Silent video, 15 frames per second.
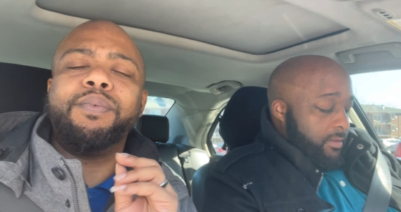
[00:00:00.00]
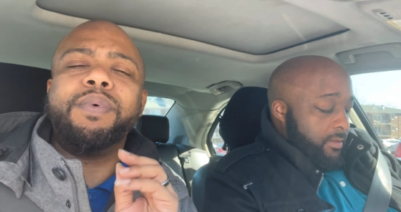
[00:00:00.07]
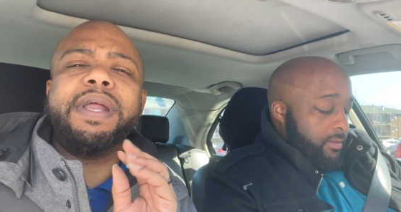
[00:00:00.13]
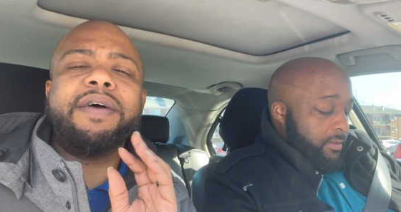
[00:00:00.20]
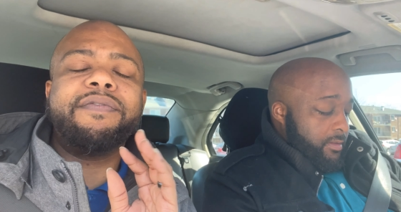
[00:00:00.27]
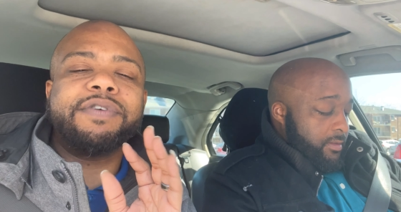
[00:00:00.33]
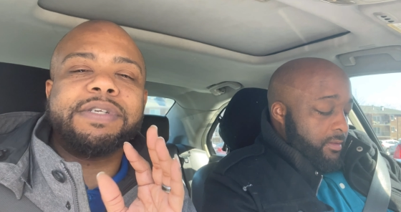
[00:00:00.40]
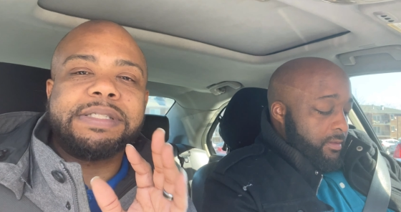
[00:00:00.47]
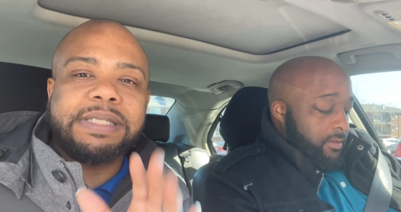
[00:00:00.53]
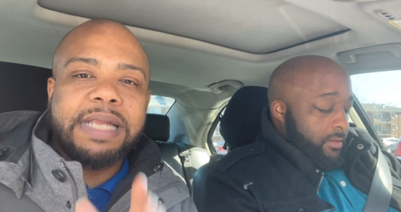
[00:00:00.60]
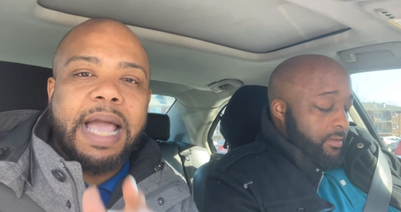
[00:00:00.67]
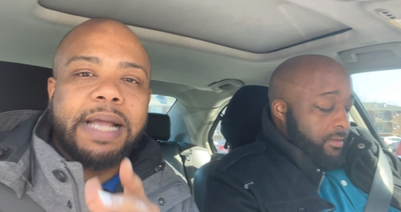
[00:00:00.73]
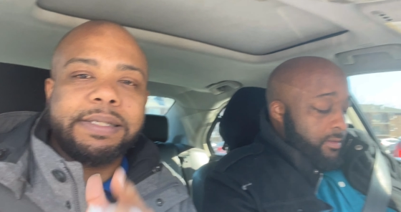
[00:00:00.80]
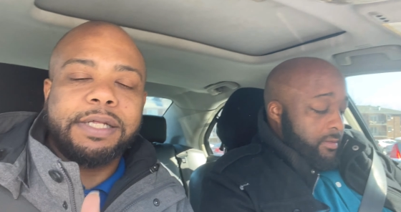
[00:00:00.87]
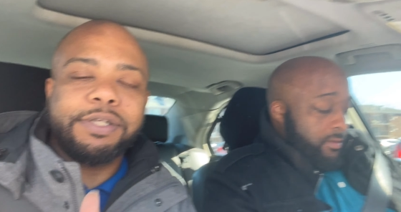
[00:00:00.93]
Speaker 1: whatever
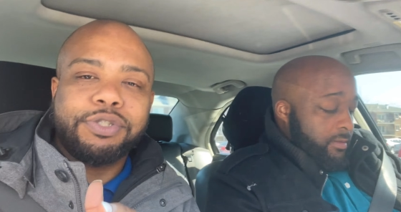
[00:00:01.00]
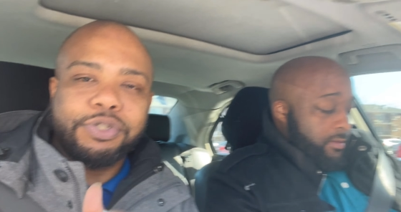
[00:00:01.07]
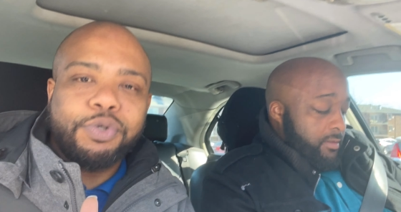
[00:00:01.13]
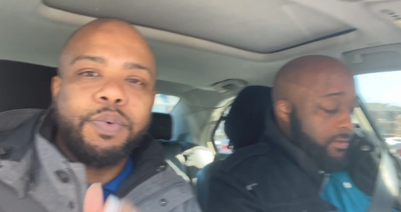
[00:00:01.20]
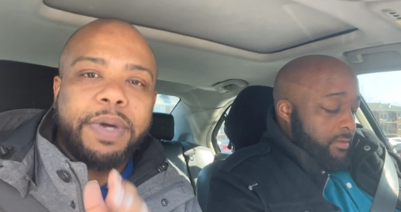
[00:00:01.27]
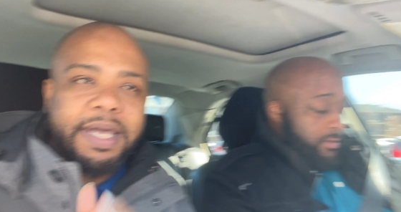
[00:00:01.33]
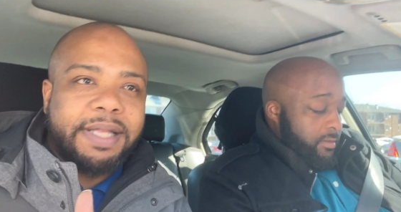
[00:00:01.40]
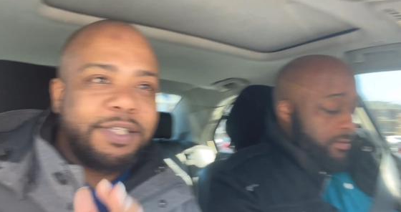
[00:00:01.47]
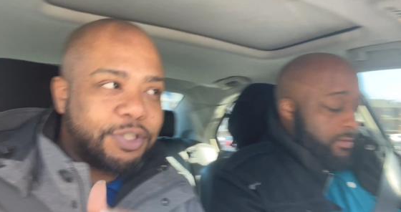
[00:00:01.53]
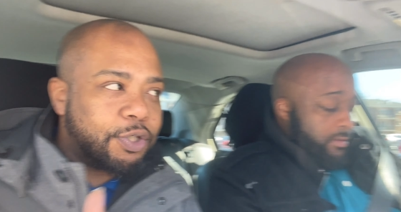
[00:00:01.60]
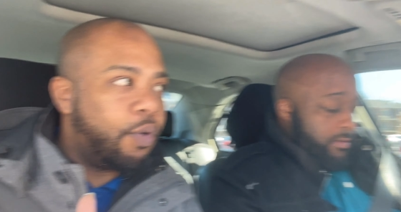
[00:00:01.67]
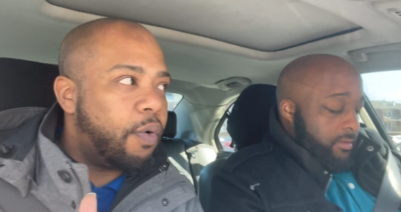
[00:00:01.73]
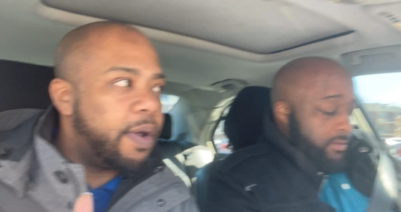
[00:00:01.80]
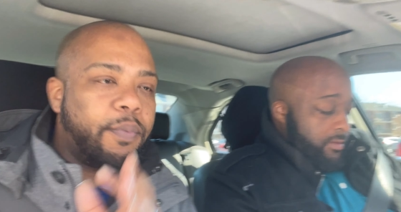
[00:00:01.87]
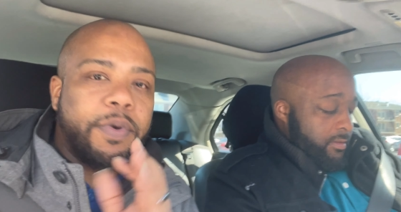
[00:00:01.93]
snack that you
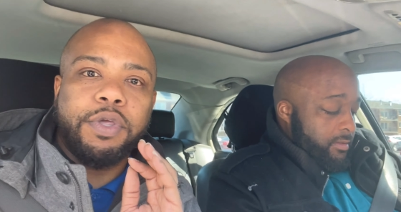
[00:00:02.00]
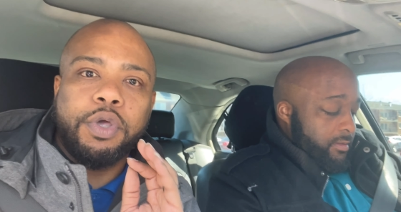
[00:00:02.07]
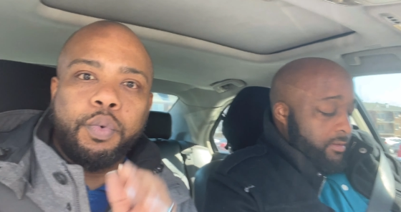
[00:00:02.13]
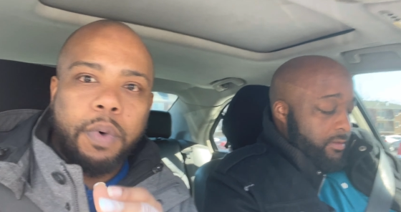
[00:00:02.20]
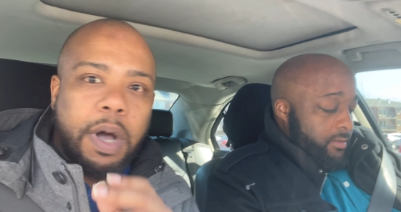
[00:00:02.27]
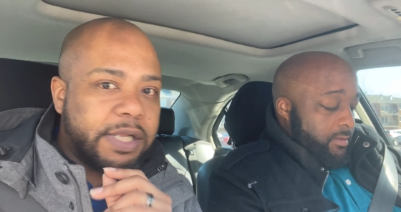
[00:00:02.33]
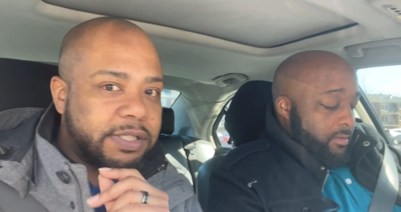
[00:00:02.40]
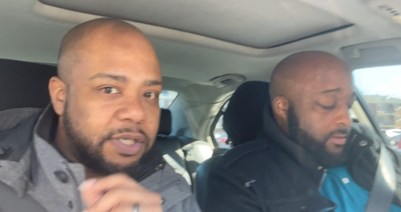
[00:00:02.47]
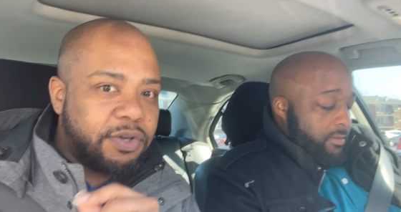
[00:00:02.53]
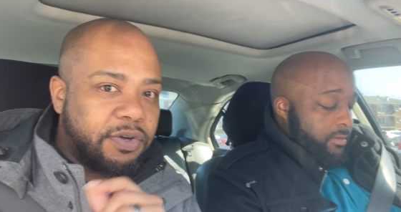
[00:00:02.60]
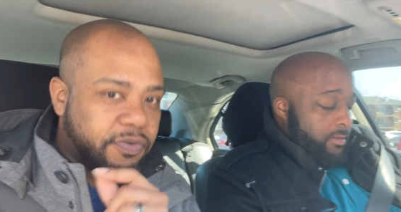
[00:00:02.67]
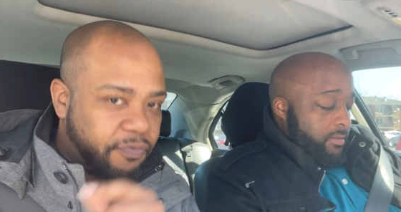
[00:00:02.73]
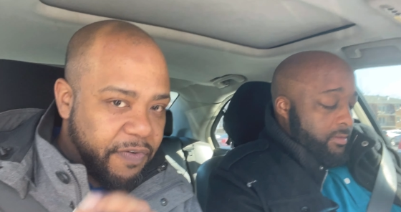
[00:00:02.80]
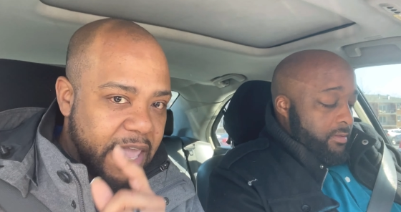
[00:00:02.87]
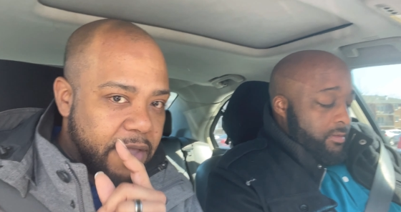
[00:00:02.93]
enjoy when you watching
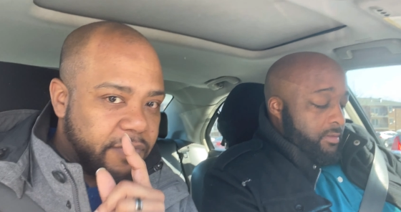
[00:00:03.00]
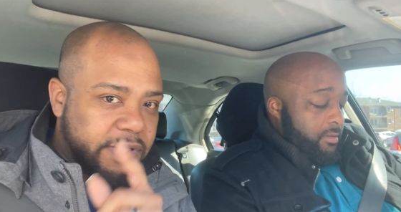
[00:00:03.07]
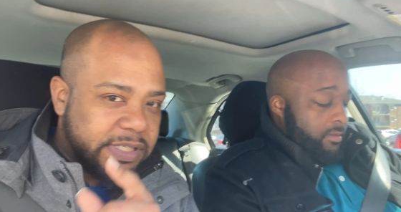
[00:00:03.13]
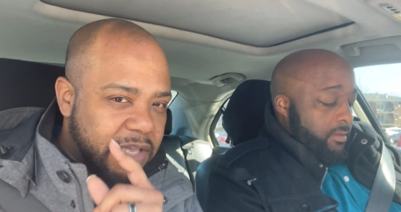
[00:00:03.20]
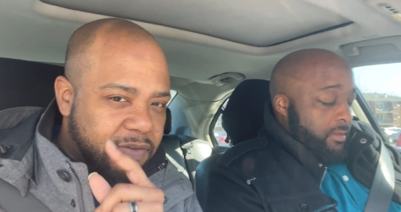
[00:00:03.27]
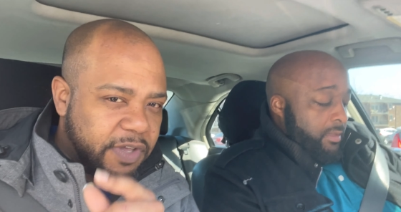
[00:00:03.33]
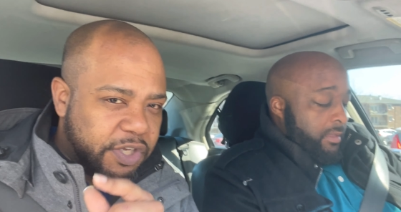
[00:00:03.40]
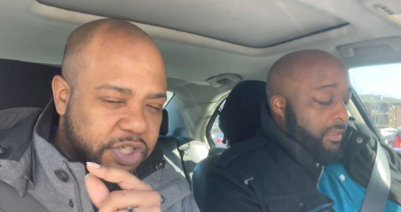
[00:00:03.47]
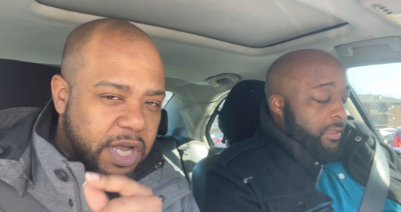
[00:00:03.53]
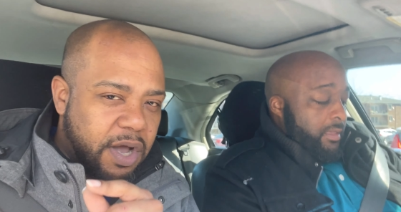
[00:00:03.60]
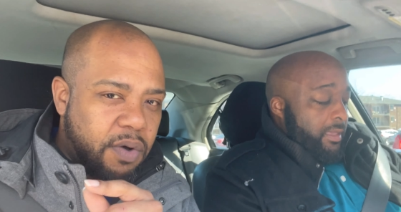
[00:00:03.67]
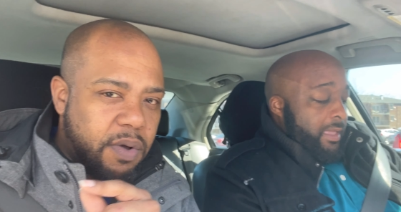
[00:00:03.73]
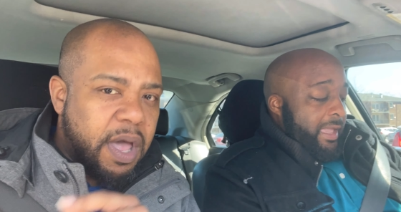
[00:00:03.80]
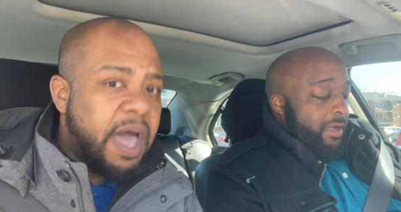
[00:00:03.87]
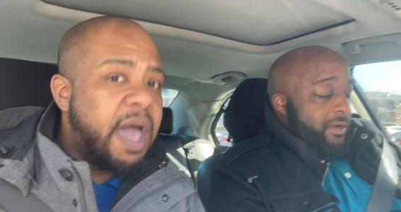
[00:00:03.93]
your favorite TV
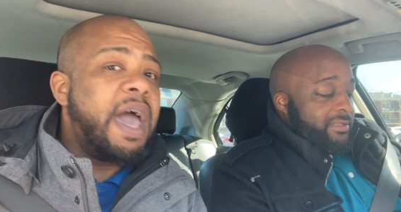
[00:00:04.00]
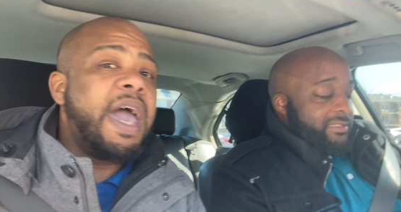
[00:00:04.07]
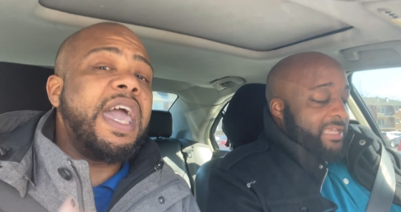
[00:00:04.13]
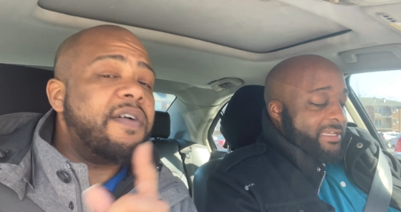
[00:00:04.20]
show. Even